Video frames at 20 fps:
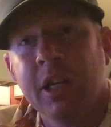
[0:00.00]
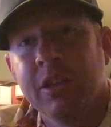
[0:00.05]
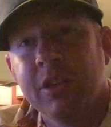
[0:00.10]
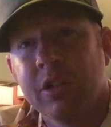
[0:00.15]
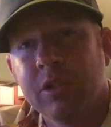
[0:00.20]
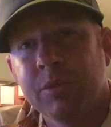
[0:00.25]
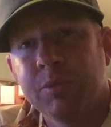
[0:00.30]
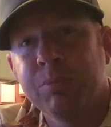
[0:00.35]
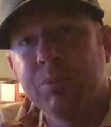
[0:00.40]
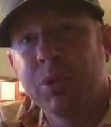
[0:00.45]

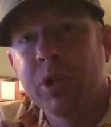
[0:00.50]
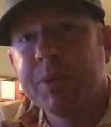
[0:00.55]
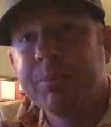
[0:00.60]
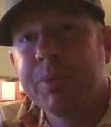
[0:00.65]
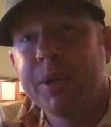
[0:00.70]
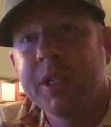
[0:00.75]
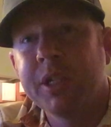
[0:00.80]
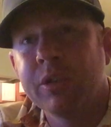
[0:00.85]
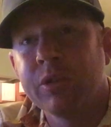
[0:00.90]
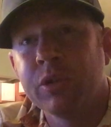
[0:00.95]
There's pretty
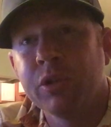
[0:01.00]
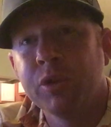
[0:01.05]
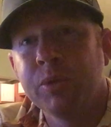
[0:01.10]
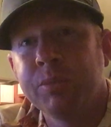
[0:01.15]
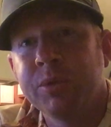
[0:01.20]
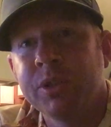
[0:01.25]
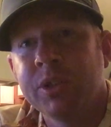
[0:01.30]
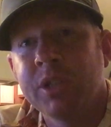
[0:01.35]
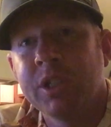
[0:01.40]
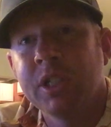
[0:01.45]
big
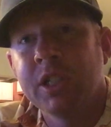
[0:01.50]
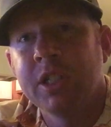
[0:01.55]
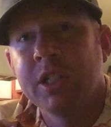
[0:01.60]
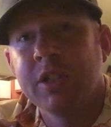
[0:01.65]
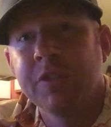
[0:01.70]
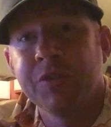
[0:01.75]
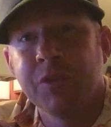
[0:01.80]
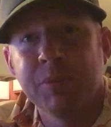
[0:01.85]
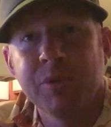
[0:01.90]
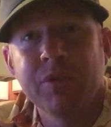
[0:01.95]
groups
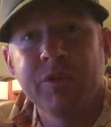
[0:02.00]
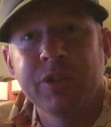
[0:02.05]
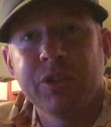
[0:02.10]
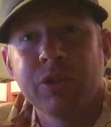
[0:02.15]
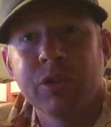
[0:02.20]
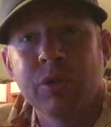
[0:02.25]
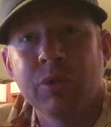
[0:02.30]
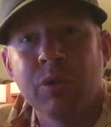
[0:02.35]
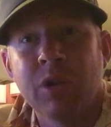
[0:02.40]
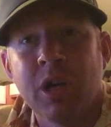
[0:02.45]
if you're moving
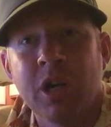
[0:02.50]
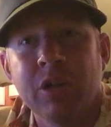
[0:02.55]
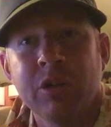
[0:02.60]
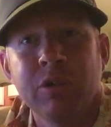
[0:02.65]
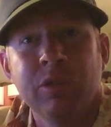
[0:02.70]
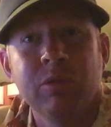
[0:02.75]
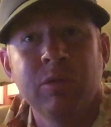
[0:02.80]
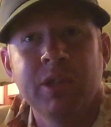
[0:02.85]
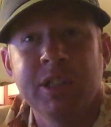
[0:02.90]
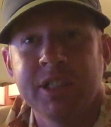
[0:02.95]
to
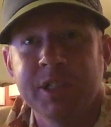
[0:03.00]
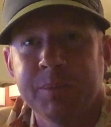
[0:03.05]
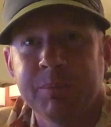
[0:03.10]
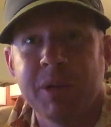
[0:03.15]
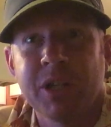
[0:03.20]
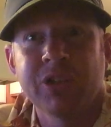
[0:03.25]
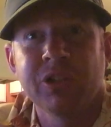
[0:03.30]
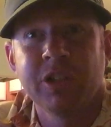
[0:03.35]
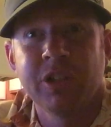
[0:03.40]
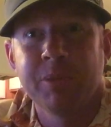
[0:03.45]
Oahu,
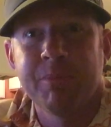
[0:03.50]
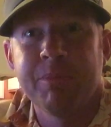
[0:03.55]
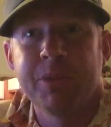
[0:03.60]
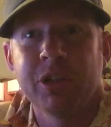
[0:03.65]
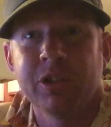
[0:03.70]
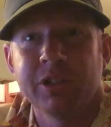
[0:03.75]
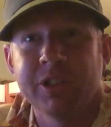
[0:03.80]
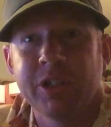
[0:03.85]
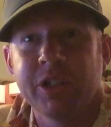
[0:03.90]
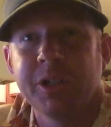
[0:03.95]
especially the
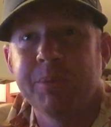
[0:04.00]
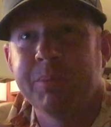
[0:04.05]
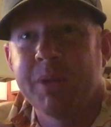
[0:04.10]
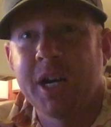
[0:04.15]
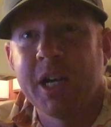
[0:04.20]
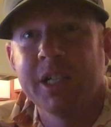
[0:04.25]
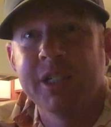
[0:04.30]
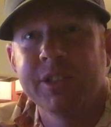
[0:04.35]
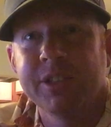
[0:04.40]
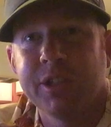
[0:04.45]
military
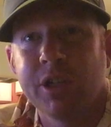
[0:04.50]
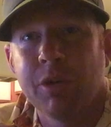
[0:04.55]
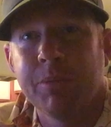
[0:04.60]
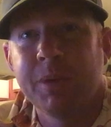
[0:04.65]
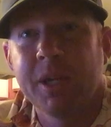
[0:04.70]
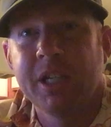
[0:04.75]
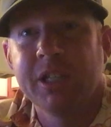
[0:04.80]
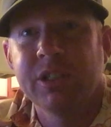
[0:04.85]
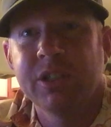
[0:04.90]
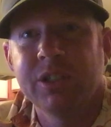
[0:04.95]
buy and sell
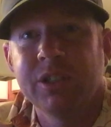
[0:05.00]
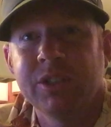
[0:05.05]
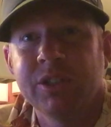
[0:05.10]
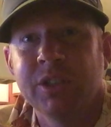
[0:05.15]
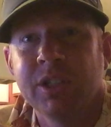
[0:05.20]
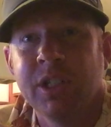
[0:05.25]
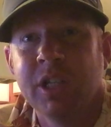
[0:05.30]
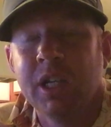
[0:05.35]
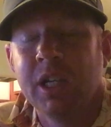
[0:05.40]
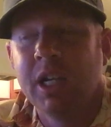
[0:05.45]
pages